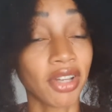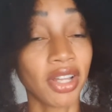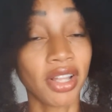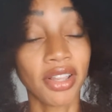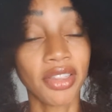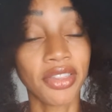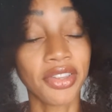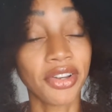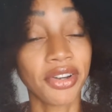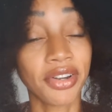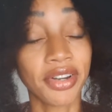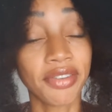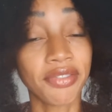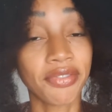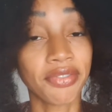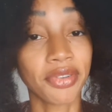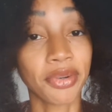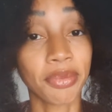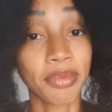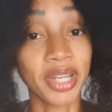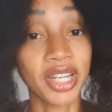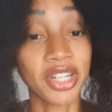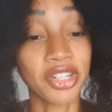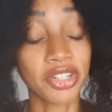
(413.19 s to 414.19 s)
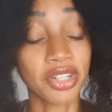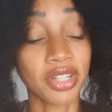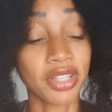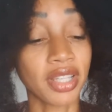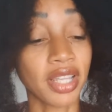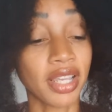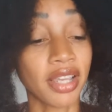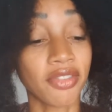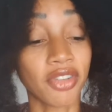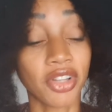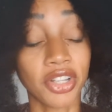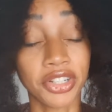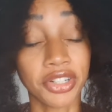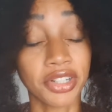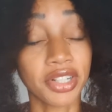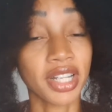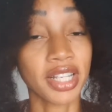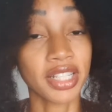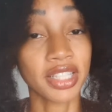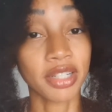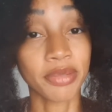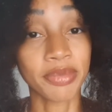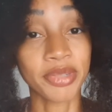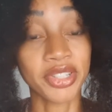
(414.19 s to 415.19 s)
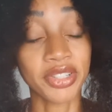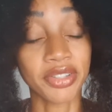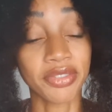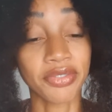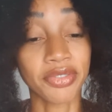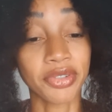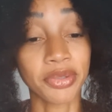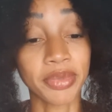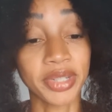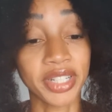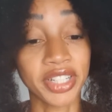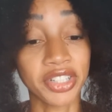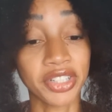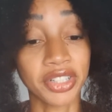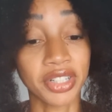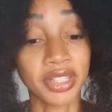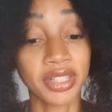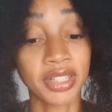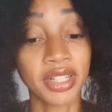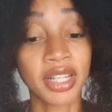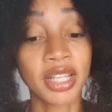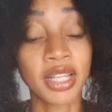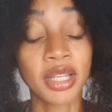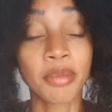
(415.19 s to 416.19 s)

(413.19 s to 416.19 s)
all your information, they have all your customers' information,